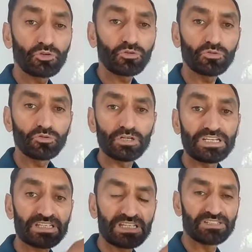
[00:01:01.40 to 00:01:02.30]
to
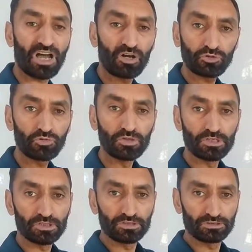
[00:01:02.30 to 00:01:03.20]
increase, how to
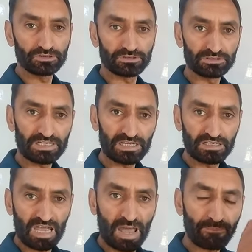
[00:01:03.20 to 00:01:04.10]

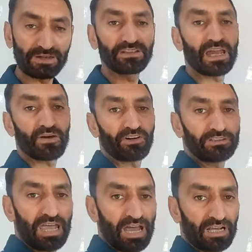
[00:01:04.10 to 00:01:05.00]
append
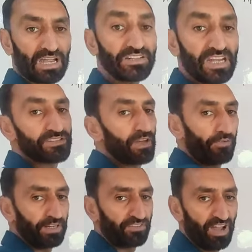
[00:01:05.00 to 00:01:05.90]
the contents
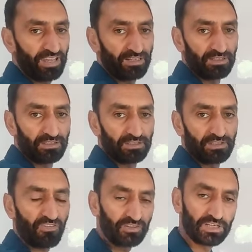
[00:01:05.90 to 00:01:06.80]
of that file.
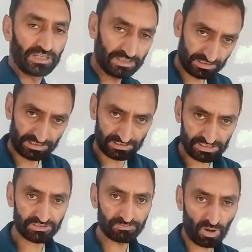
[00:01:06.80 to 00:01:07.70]
In
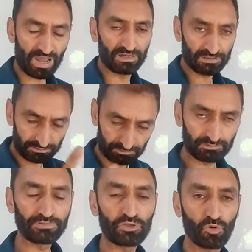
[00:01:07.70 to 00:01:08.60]
this
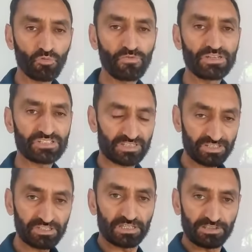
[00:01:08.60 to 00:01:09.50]
video, we will
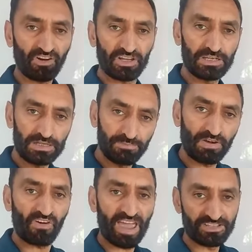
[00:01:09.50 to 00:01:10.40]
discuss if
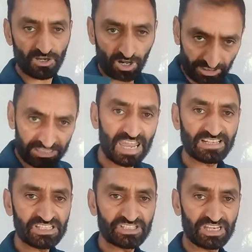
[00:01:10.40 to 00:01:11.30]
the file is already
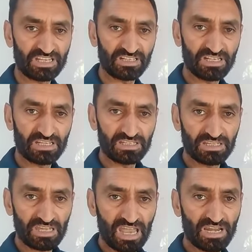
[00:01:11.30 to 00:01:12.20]
existing
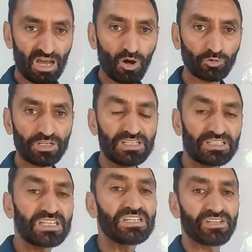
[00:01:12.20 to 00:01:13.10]
and how to
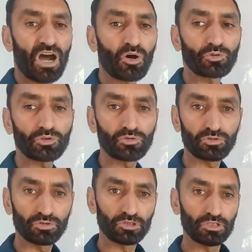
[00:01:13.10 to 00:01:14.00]
increase, how
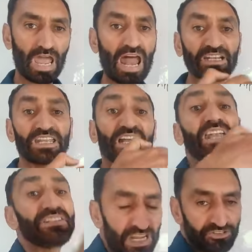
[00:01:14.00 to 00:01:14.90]
to add the
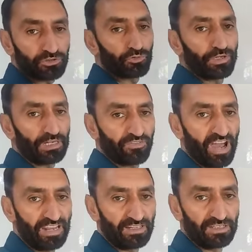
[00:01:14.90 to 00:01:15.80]
contents to that
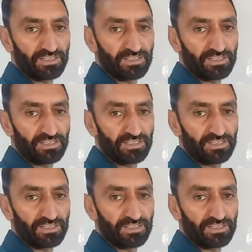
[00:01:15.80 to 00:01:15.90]
file.